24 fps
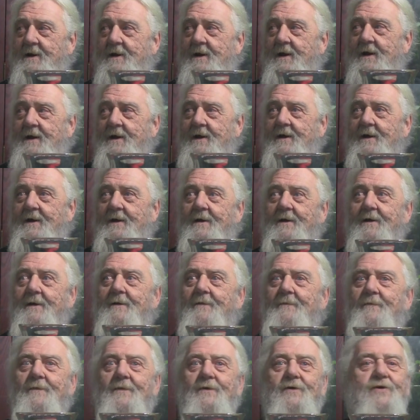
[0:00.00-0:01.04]

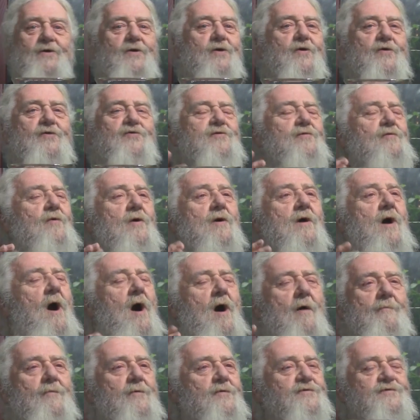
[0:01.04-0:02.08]
uh, the usual
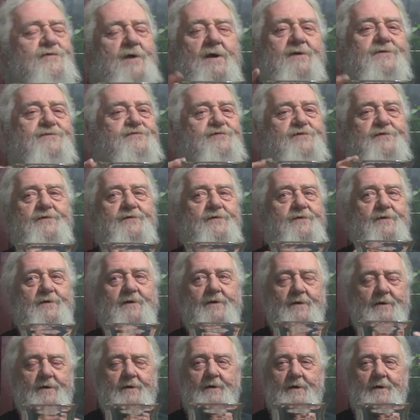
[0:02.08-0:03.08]
conversation uh,